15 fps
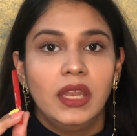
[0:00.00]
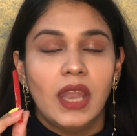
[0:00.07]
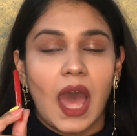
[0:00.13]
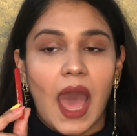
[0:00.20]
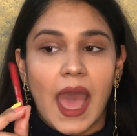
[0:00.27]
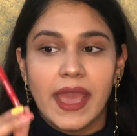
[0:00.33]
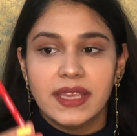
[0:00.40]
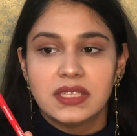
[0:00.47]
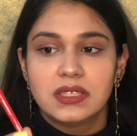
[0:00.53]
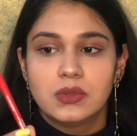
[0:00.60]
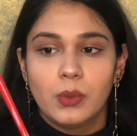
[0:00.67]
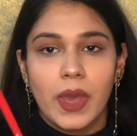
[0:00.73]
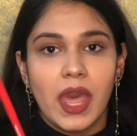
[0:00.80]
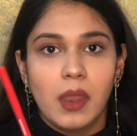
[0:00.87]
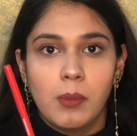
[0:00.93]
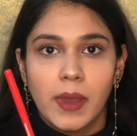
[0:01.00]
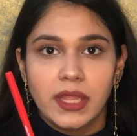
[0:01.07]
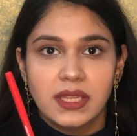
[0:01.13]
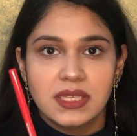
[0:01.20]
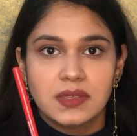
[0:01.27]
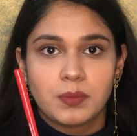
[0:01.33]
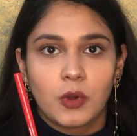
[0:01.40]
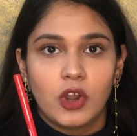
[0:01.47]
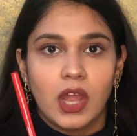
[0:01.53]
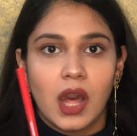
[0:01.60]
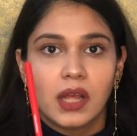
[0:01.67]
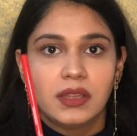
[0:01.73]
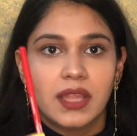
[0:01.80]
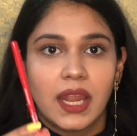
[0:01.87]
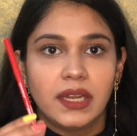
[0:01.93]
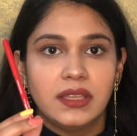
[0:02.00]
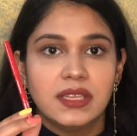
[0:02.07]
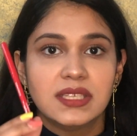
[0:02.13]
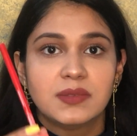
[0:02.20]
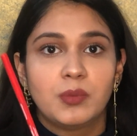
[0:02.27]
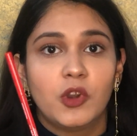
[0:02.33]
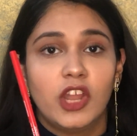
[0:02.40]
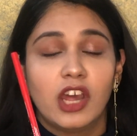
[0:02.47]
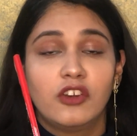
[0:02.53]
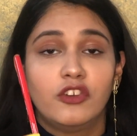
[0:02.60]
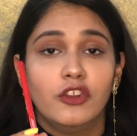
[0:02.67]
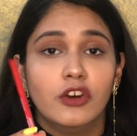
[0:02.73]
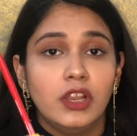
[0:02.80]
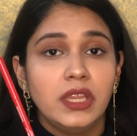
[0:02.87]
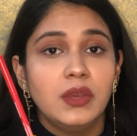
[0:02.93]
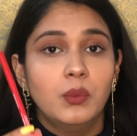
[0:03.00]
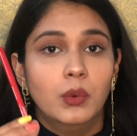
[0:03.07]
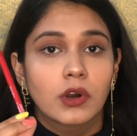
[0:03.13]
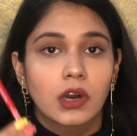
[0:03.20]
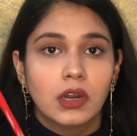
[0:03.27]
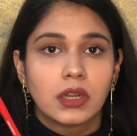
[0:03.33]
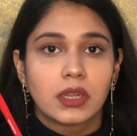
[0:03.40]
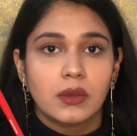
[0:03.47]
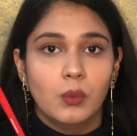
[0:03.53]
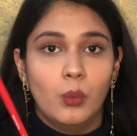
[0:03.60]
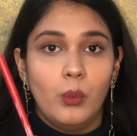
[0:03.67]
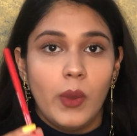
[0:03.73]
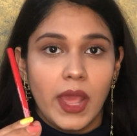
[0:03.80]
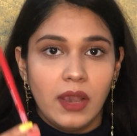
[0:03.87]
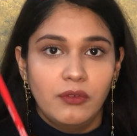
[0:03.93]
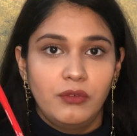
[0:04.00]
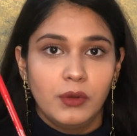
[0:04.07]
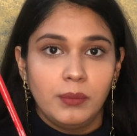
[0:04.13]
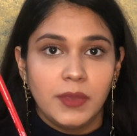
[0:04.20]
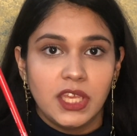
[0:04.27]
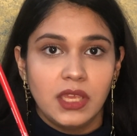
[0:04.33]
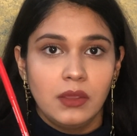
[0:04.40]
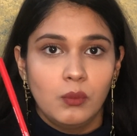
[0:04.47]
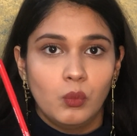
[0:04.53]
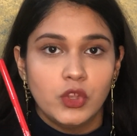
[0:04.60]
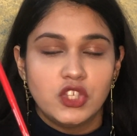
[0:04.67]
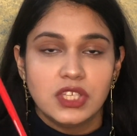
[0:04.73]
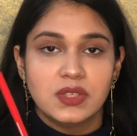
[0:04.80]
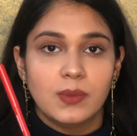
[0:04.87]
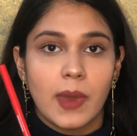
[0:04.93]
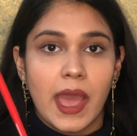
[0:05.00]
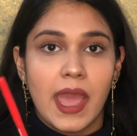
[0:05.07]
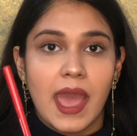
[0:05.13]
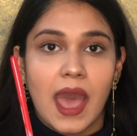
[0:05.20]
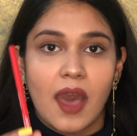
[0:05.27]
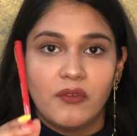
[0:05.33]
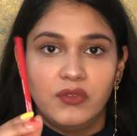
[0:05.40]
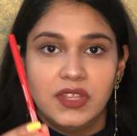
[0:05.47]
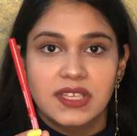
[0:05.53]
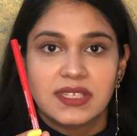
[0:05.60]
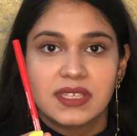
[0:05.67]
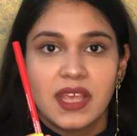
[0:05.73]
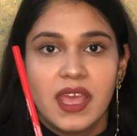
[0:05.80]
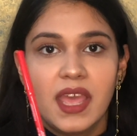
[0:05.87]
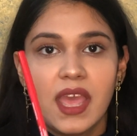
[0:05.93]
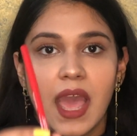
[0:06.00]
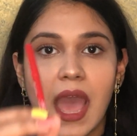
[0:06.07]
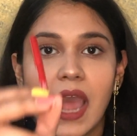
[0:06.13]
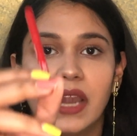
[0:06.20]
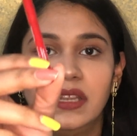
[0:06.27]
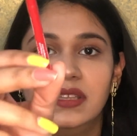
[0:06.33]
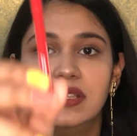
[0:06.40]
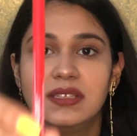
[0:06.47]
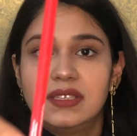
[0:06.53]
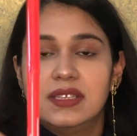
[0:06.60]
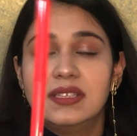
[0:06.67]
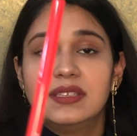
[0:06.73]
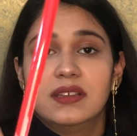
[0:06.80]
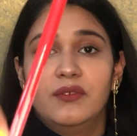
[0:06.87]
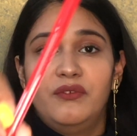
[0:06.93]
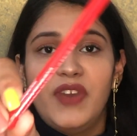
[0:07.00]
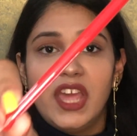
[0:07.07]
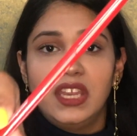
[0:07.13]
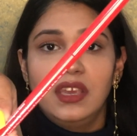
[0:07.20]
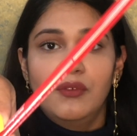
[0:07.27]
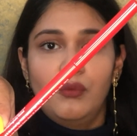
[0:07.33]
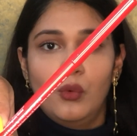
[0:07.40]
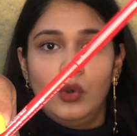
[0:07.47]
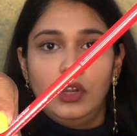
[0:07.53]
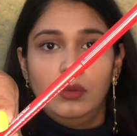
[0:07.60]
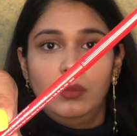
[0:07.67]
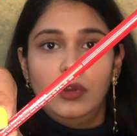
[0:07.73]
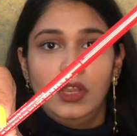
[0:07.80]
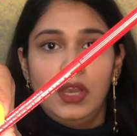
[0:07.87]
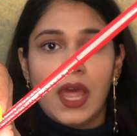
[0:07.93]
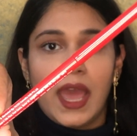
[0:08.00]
I swear by this product that this product really worked well for me, which is why I have this. And this is very affordable.